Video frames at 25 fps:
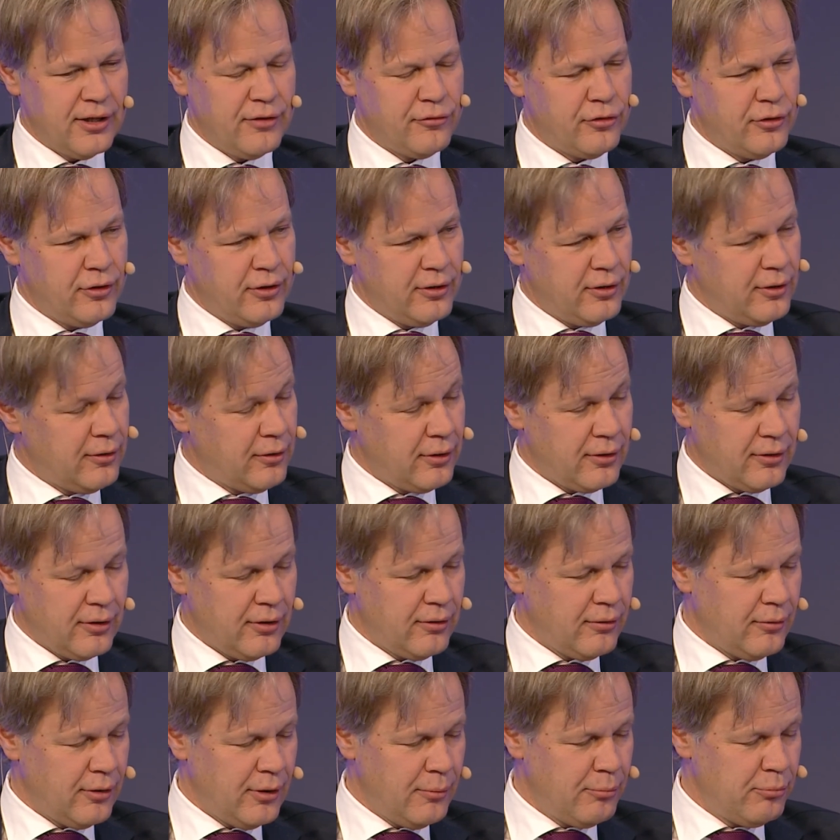I have a
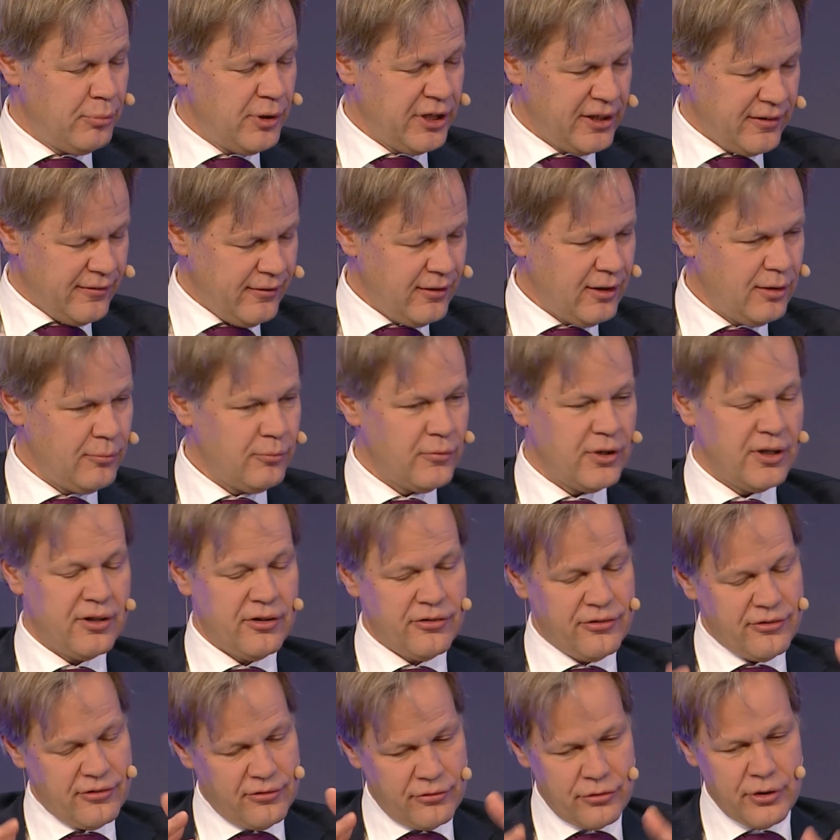big team that
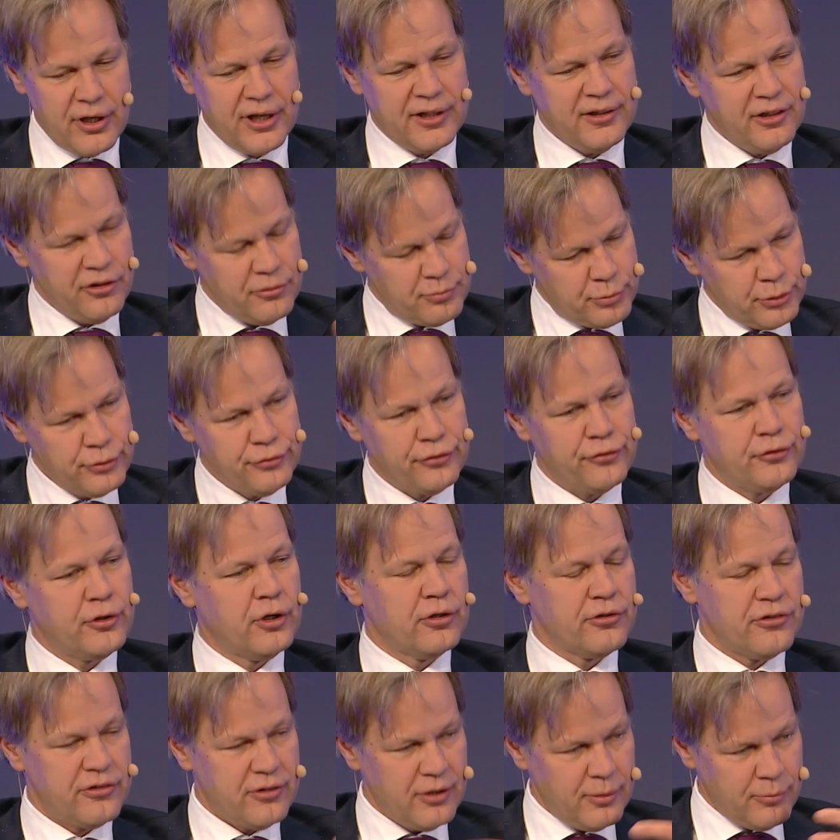is trying these proof of
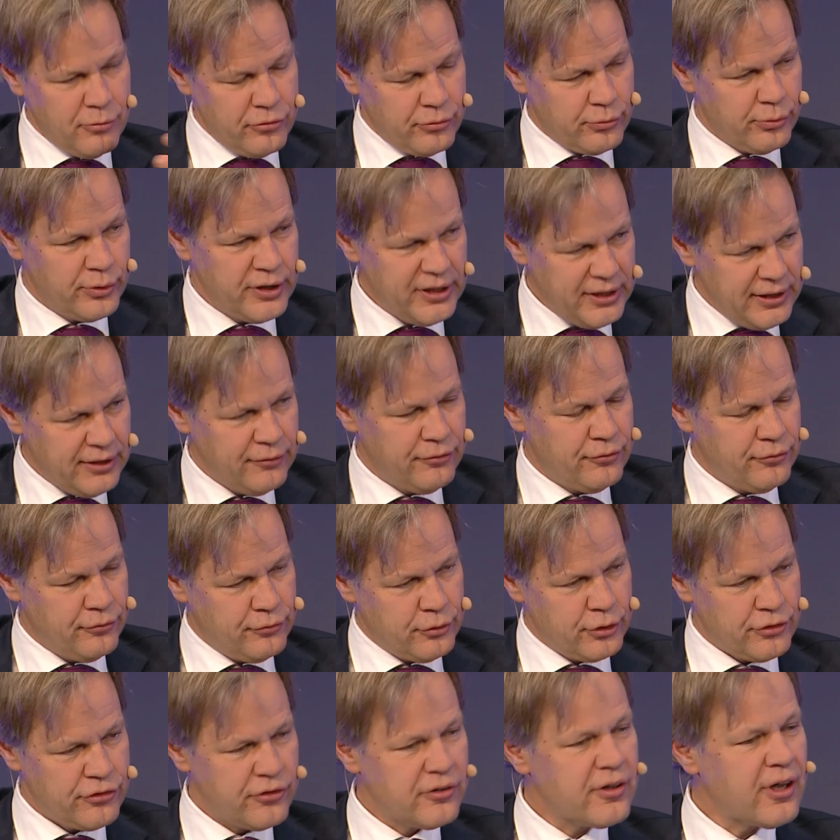concepts, really
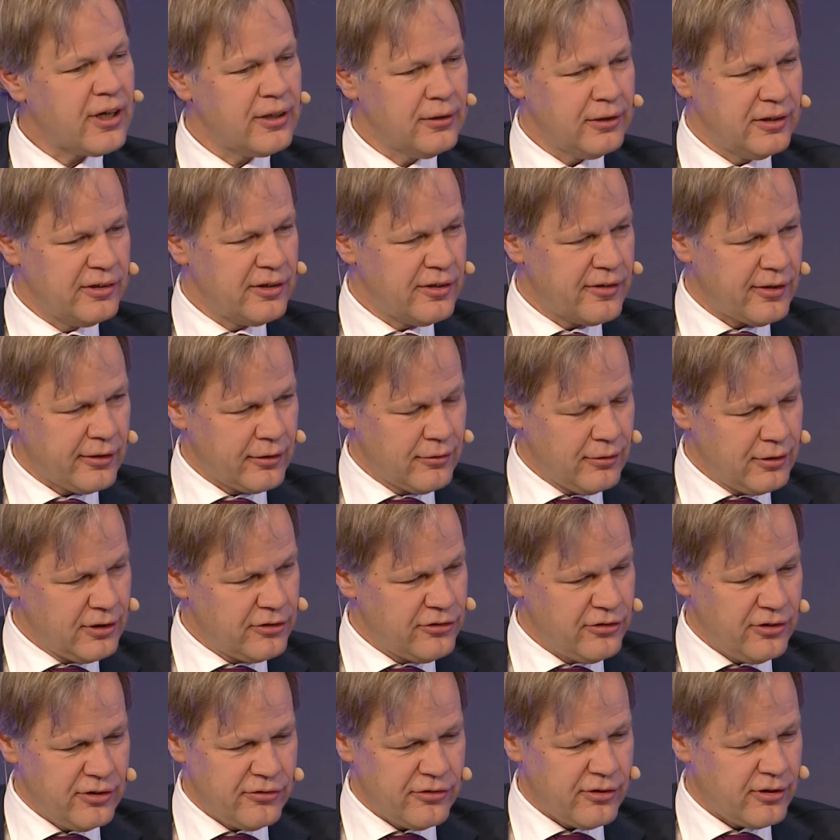versatile in the
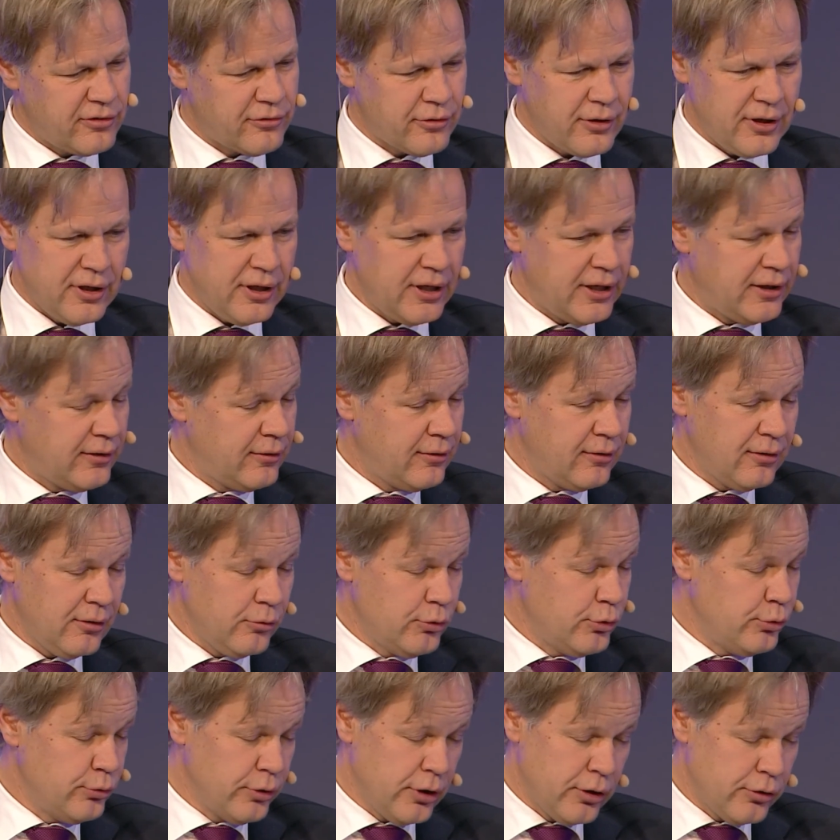technology, etc. And
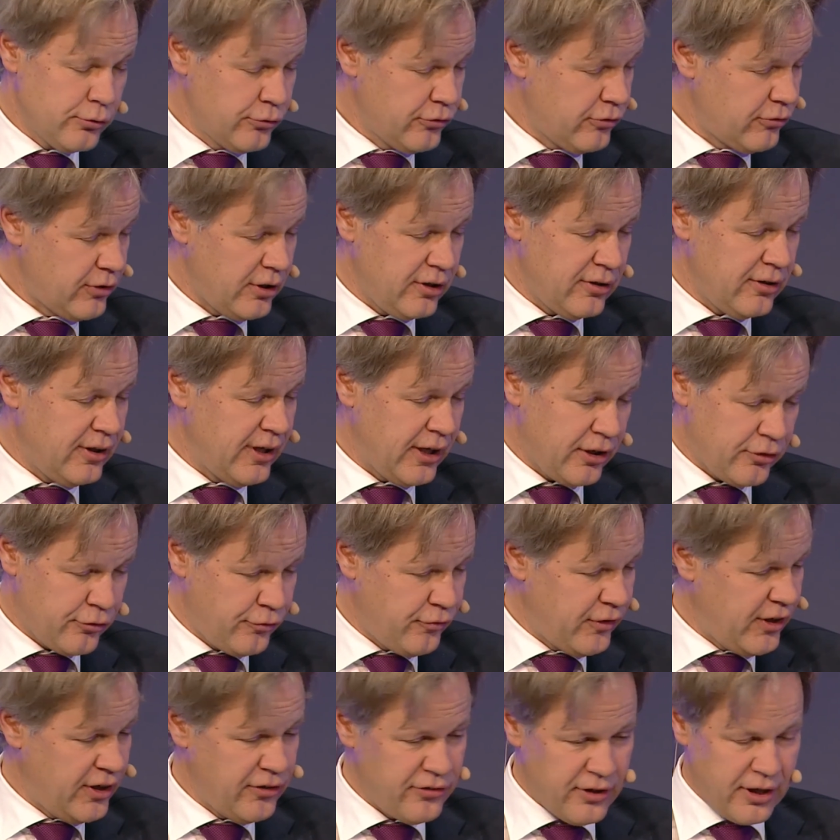who knows? The
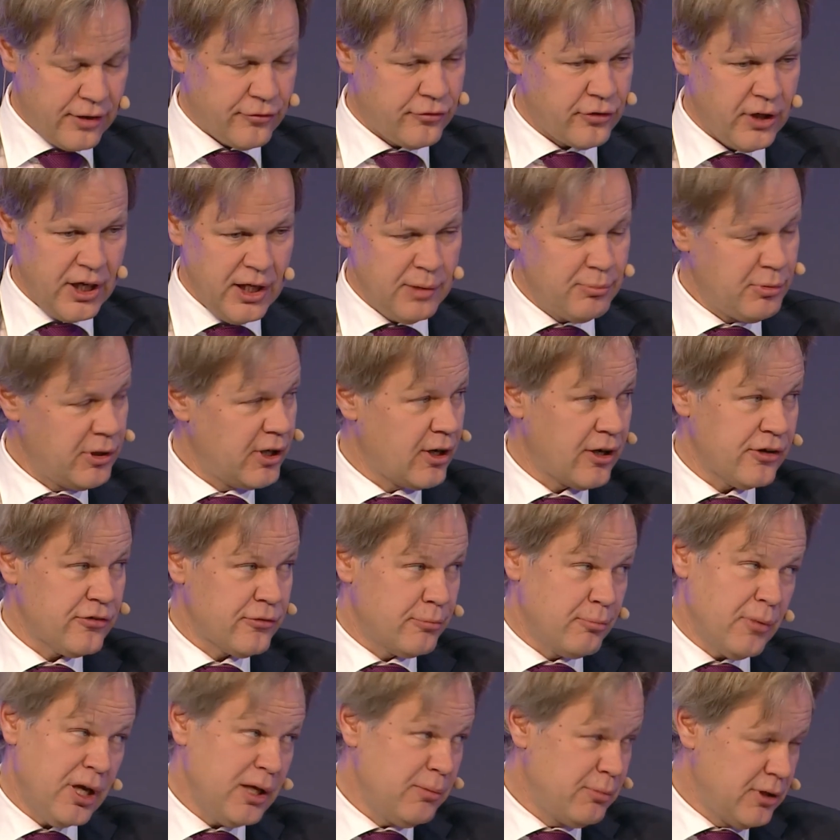next phase after
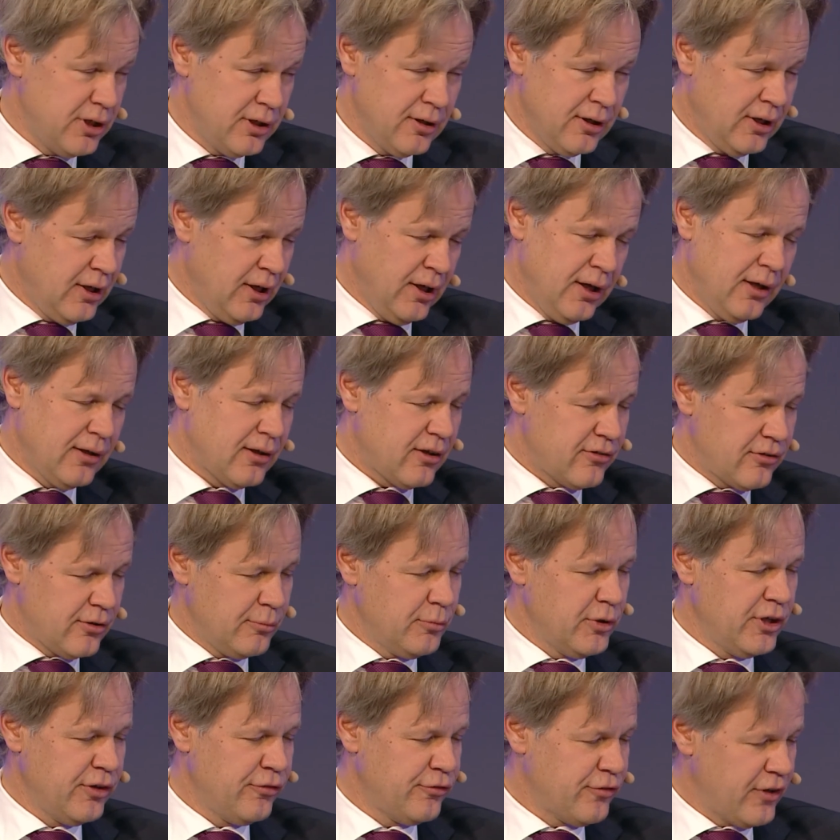APIs, maybe that
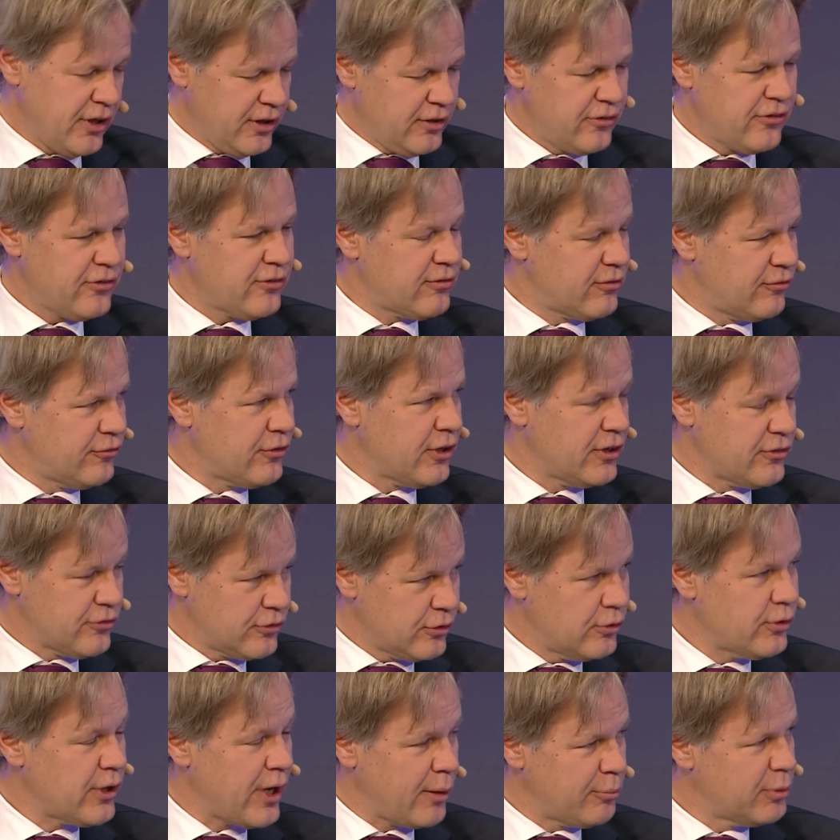somebody finds
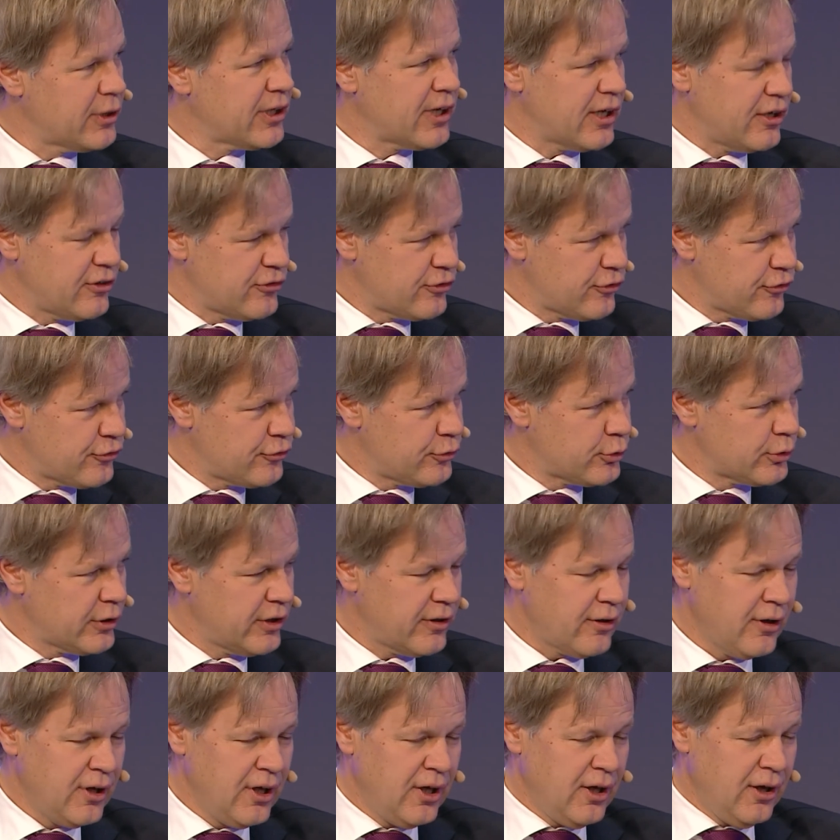good applications for
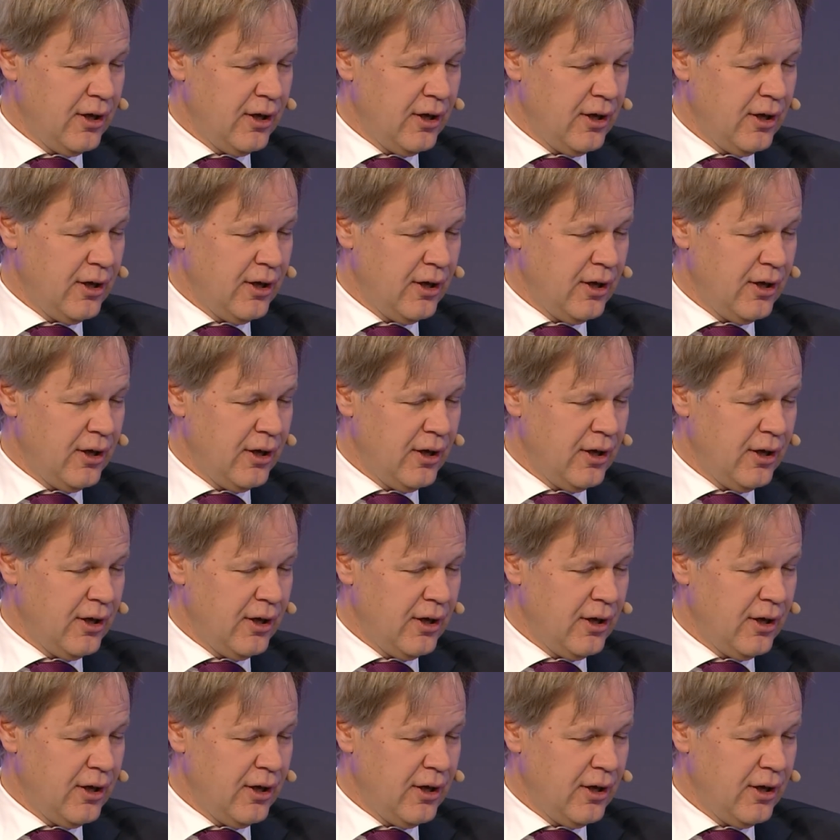it.